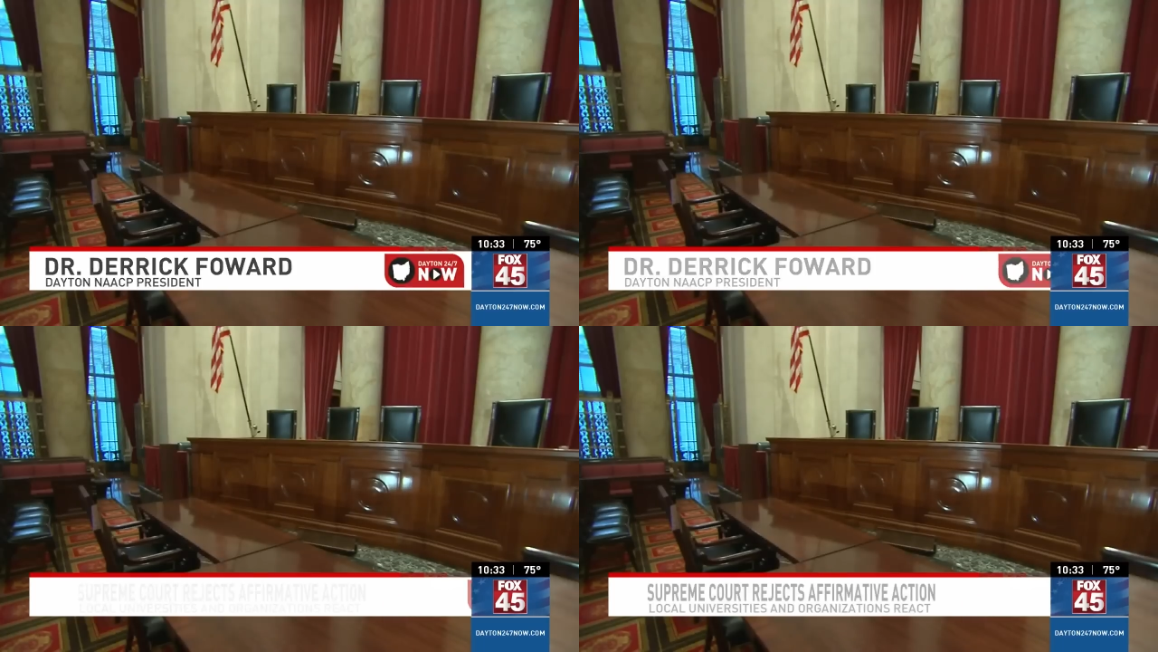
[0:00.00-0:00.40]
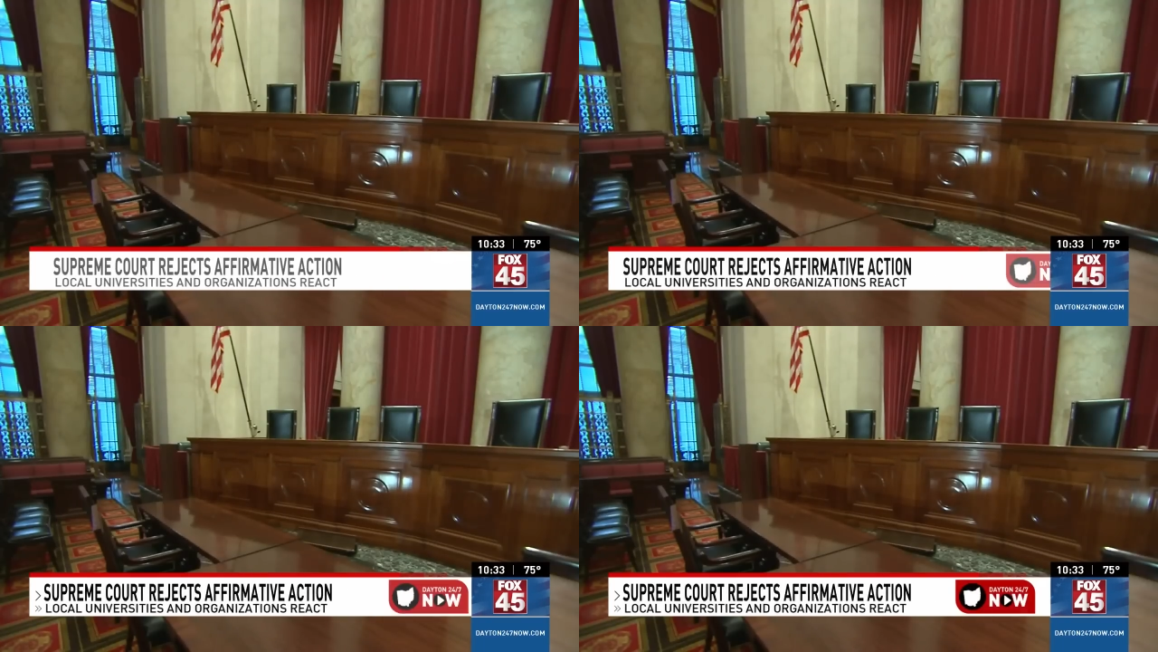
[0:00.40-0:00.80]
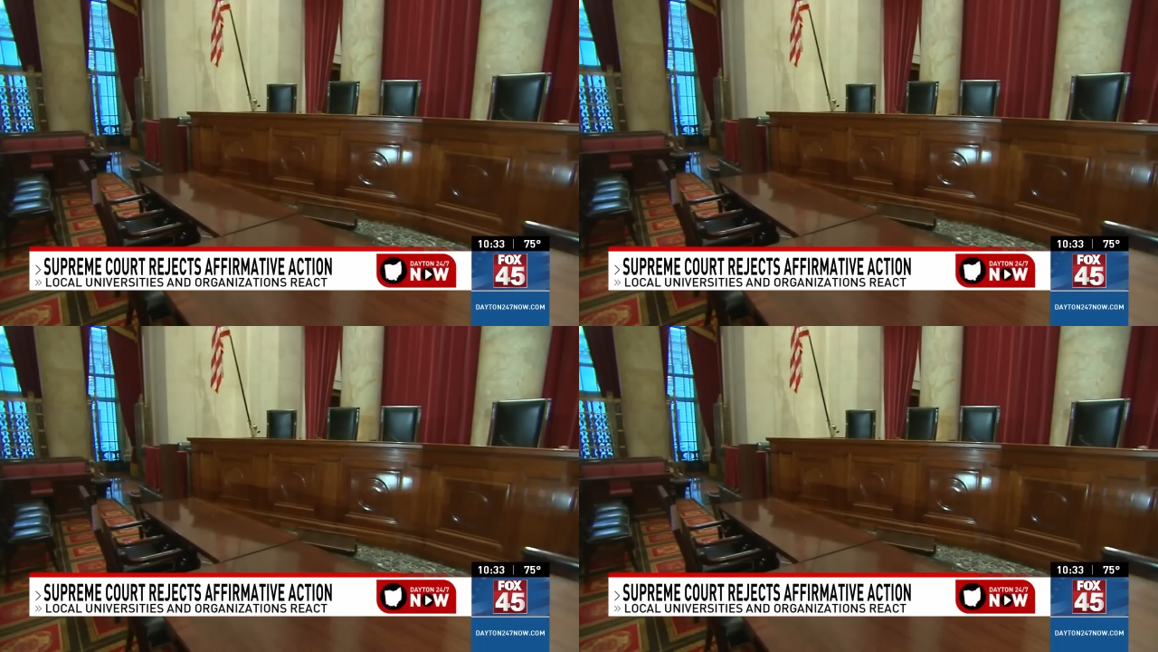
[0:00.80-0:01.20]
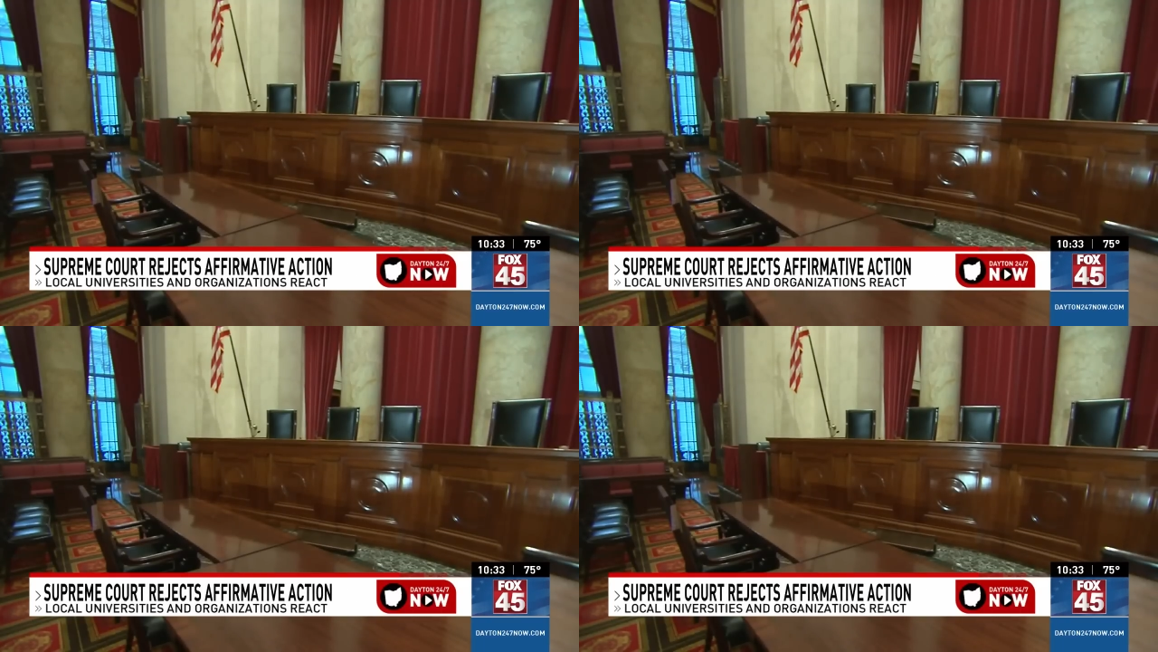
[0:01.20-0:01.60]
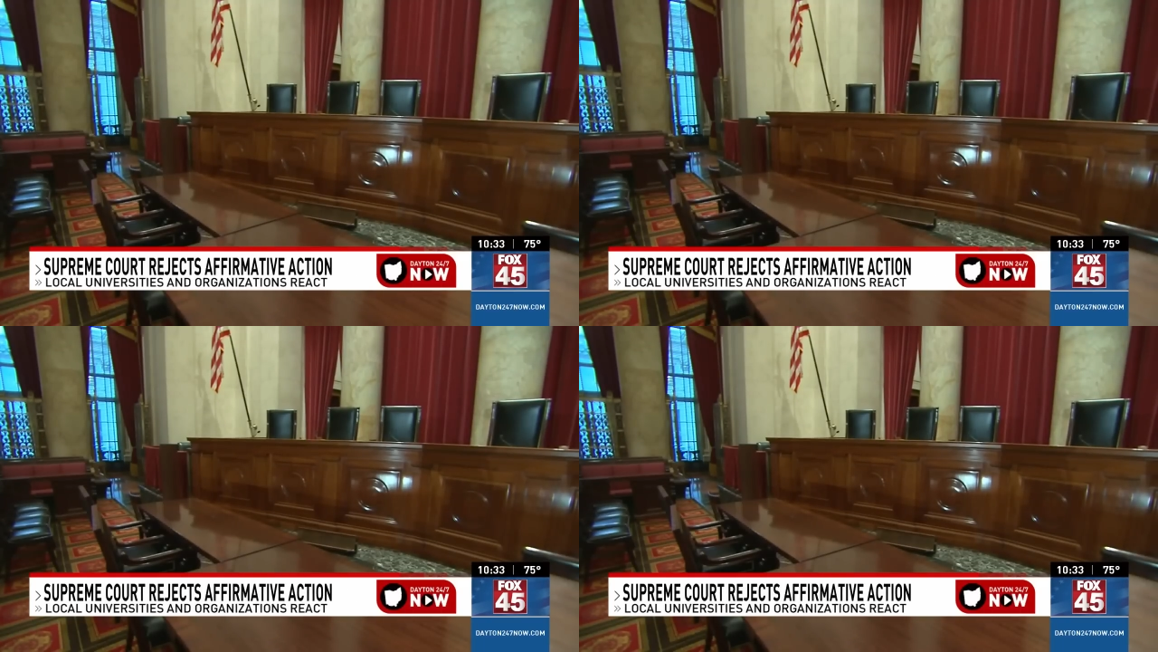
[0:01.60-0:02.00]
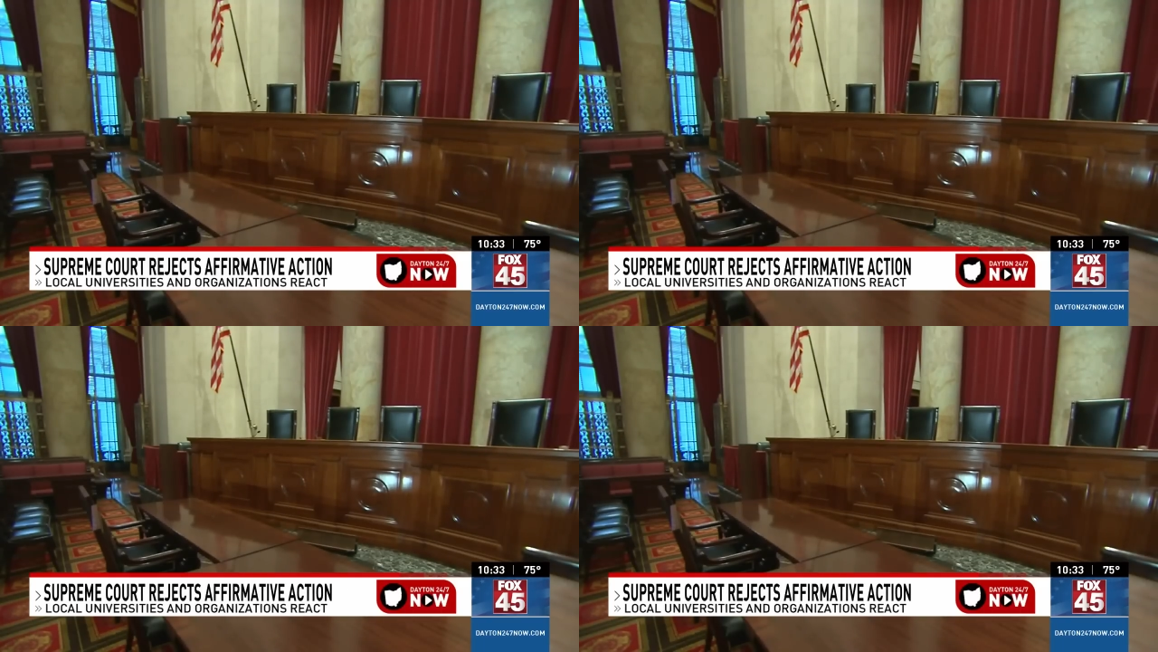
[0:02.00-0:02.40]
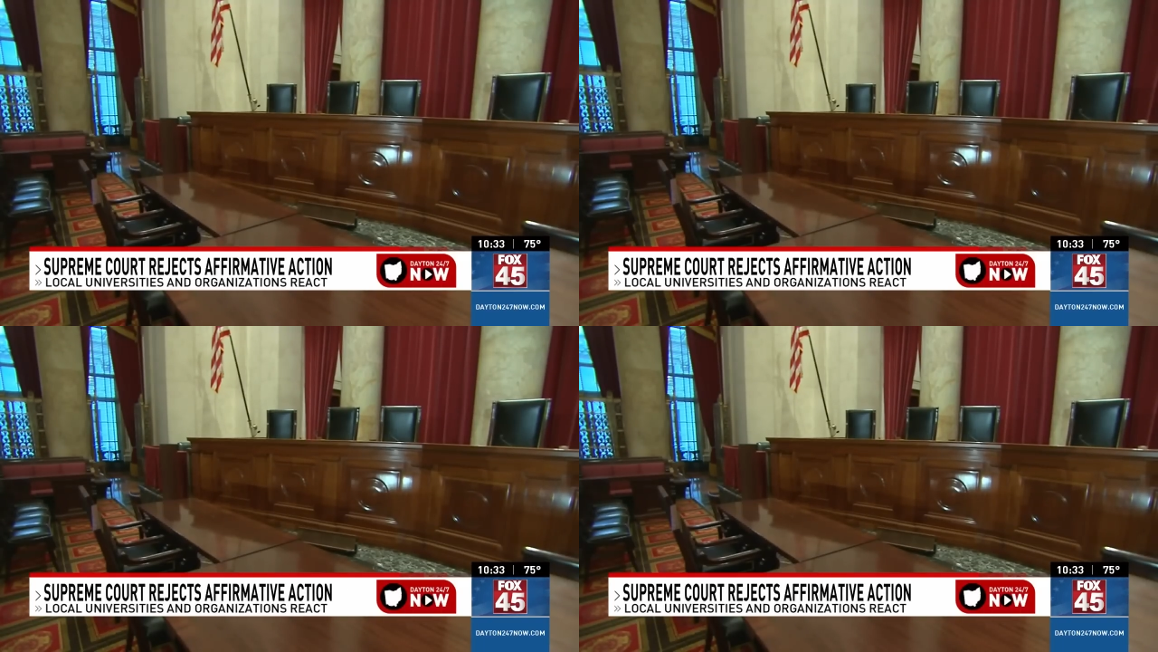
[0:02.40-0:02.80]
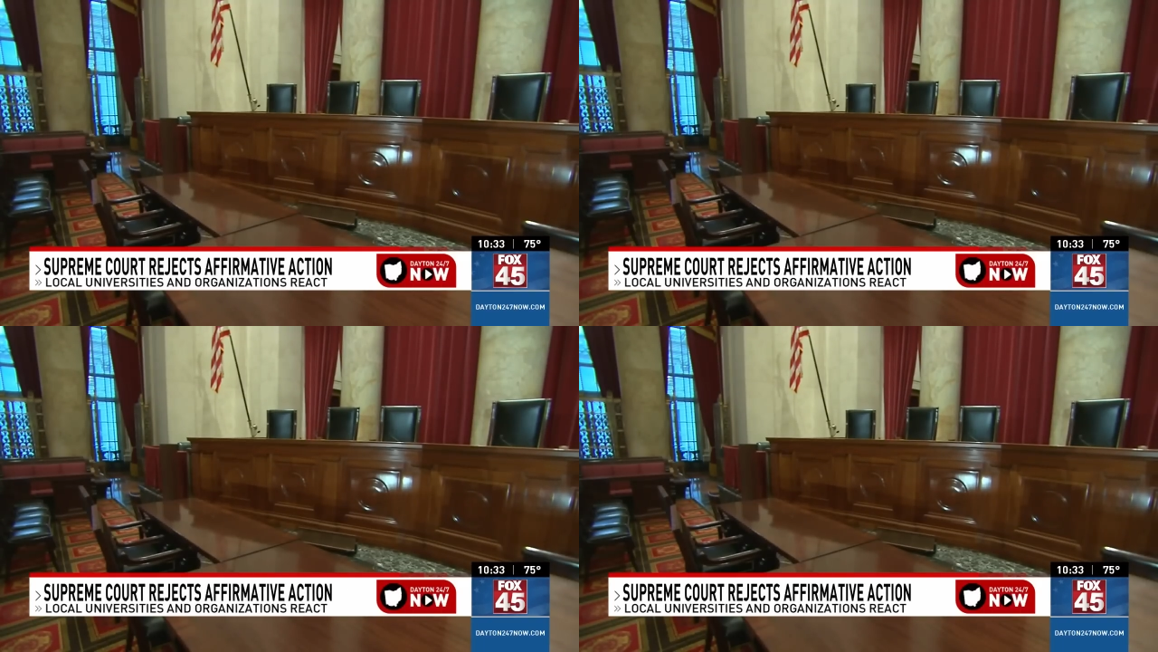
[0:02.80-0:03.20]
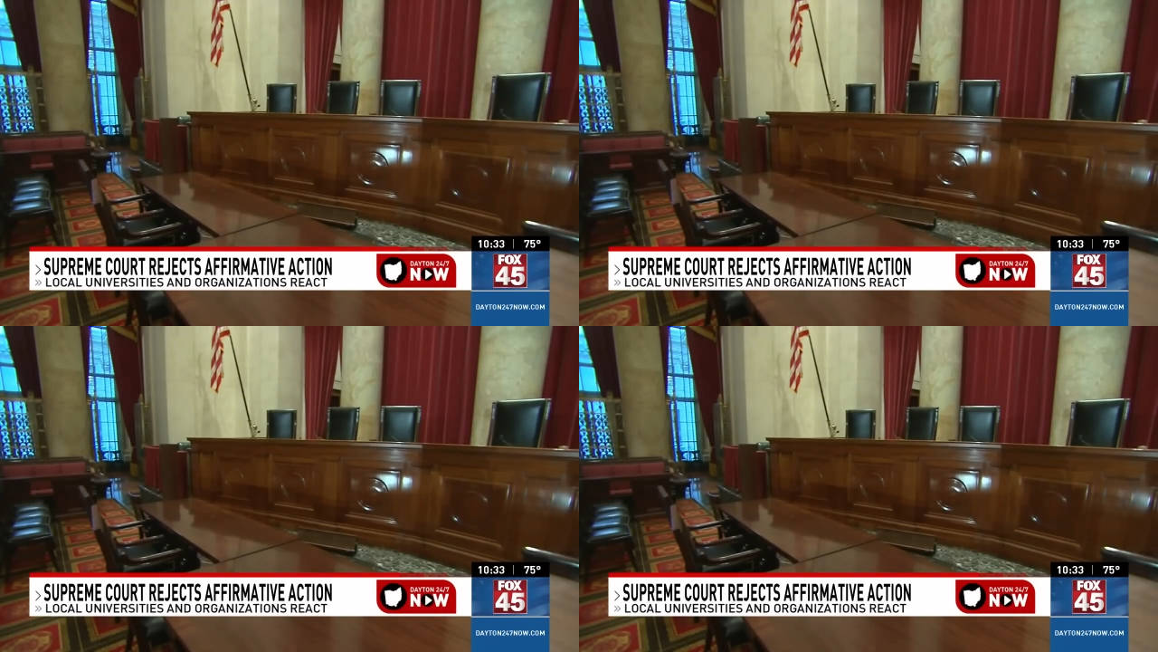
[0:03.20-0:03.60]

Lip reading: [unreadable: no face in view]